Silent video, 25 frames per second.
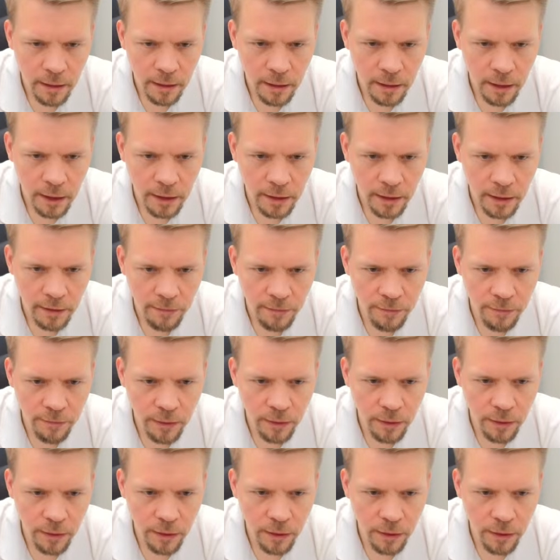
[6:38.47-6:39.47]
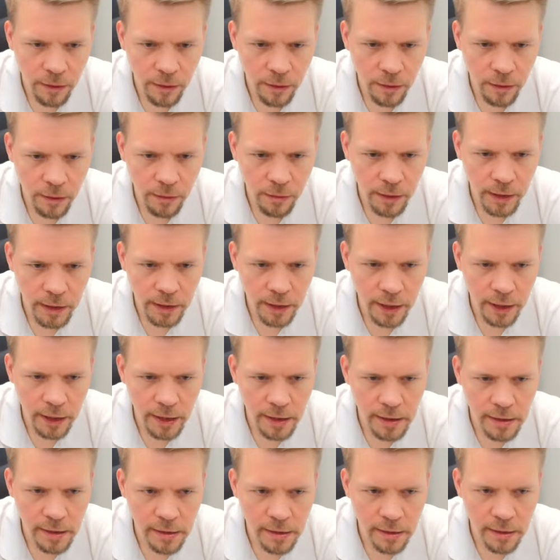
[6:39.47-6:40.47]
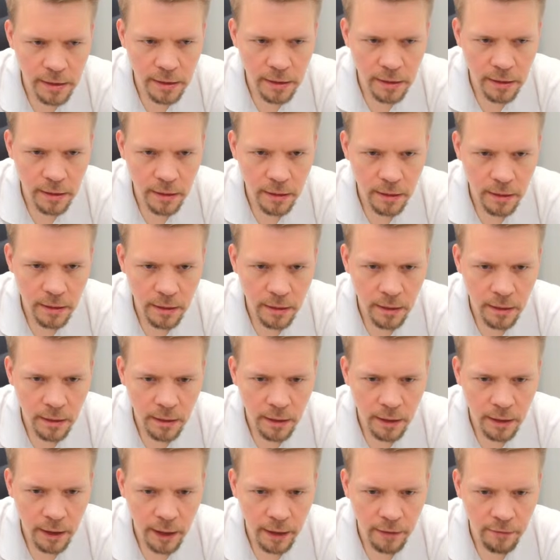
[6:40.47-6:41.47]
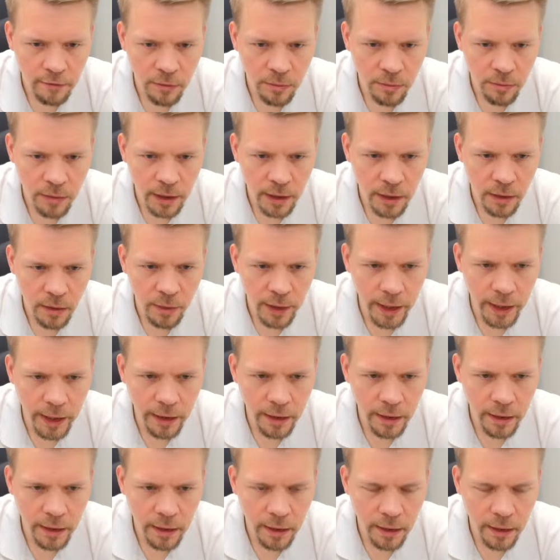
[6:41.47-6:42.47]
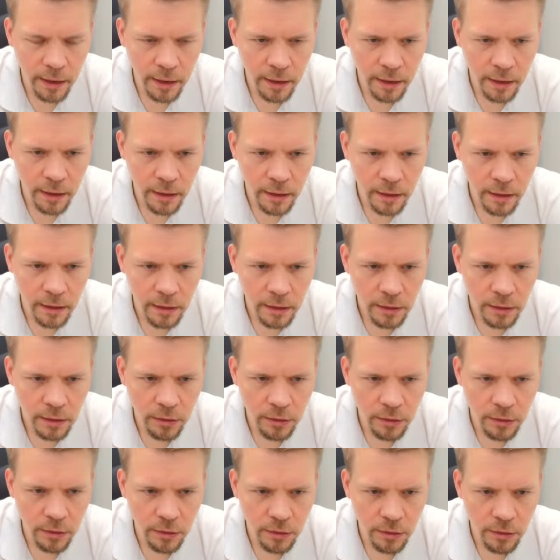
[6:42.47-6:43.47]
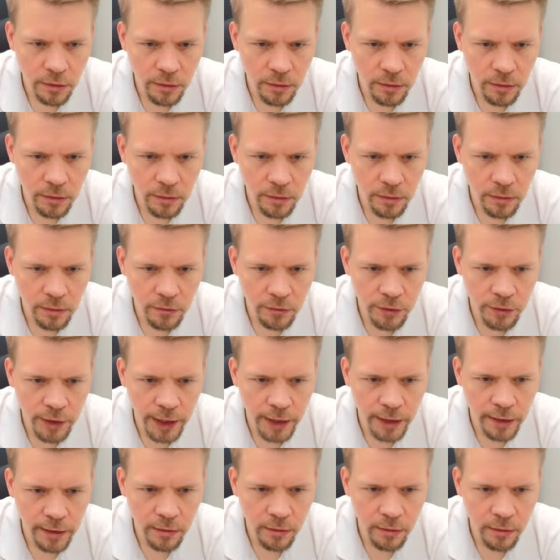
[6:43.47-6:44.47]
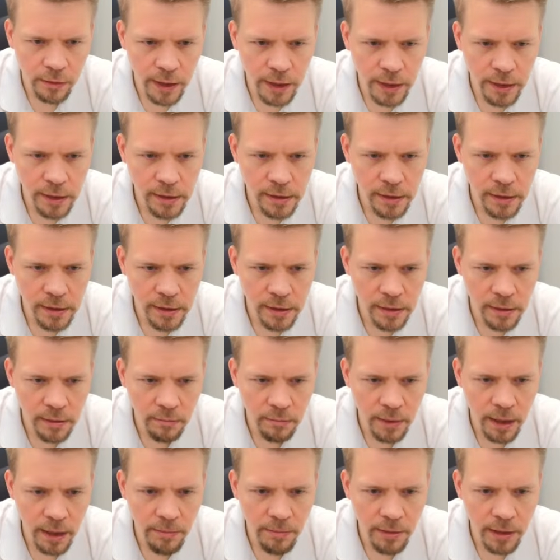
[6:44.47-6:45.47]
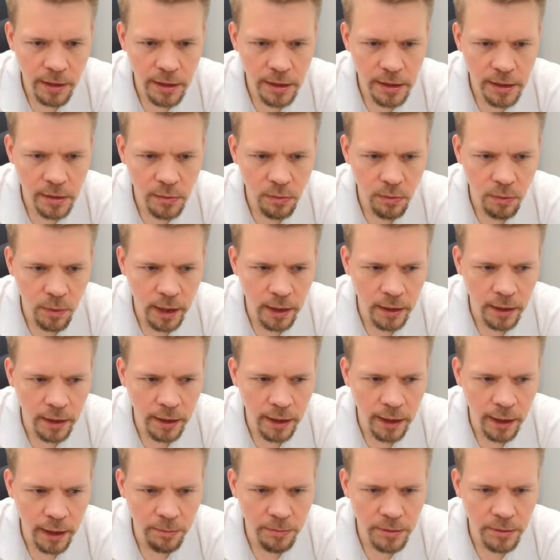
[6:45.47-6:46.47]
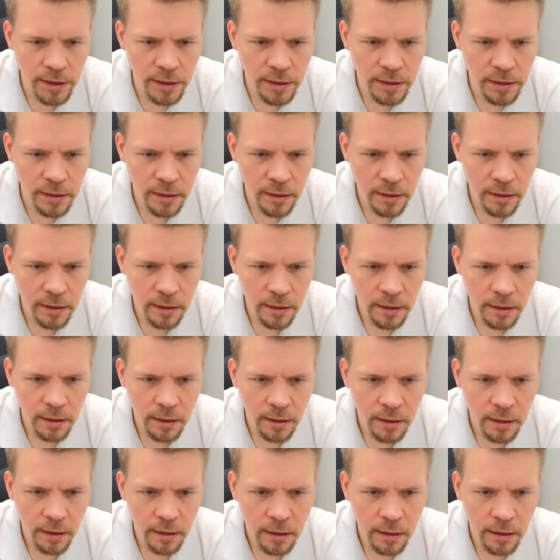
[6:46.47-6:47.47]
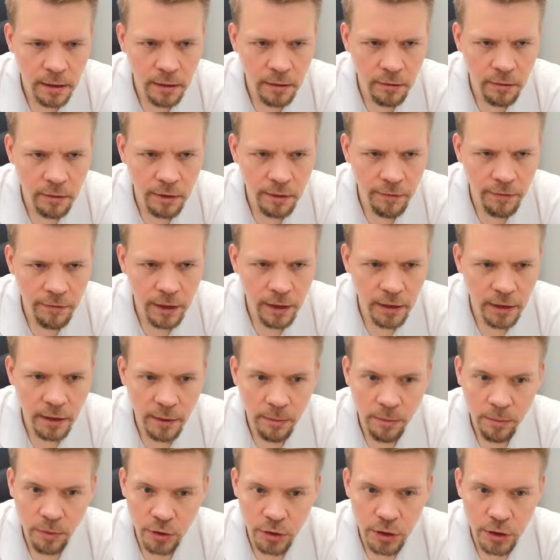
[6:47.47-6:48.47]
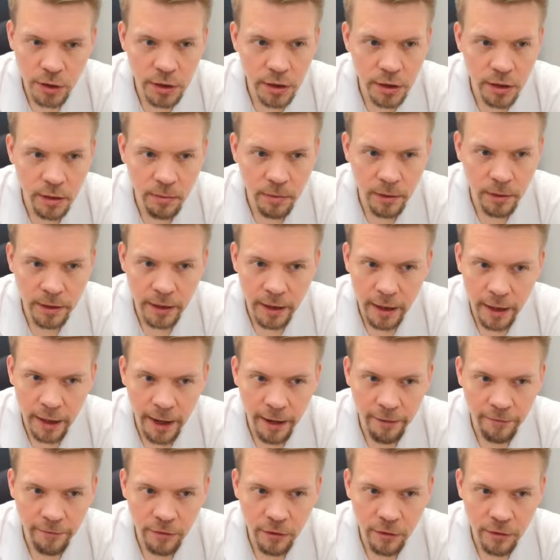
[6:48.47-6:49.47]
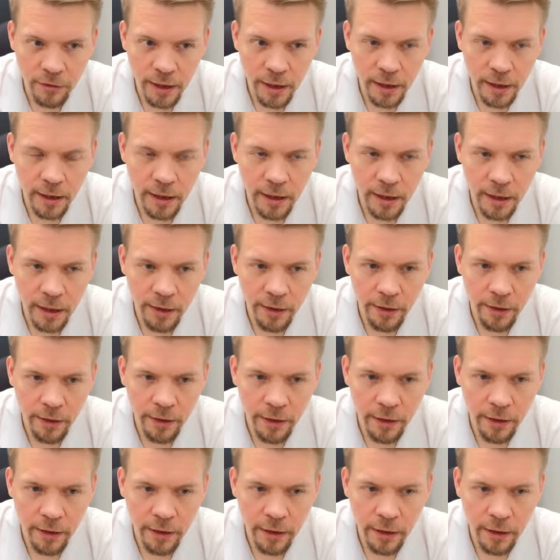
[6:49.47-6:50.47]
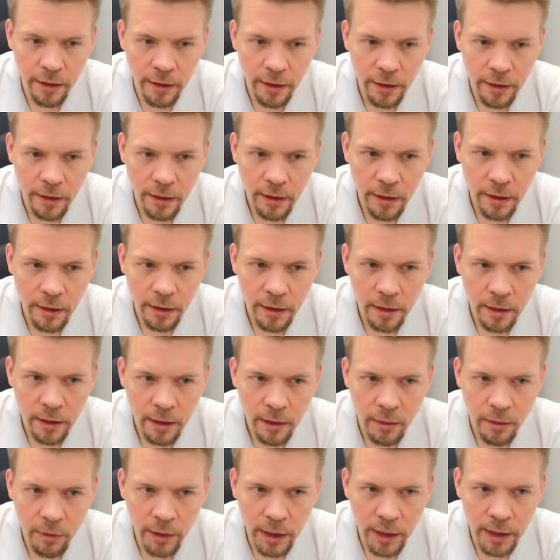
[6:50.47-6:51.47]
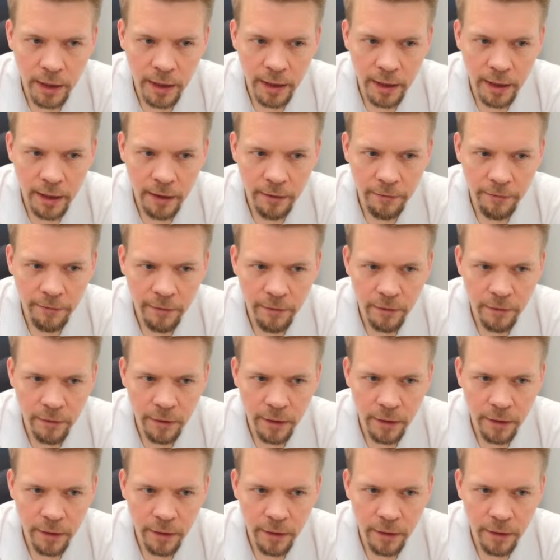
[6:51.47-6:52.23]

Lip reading: And if queen takes, have to be quick to trade queens. Maybe this one helps to defend the position, but I have to take here quickly if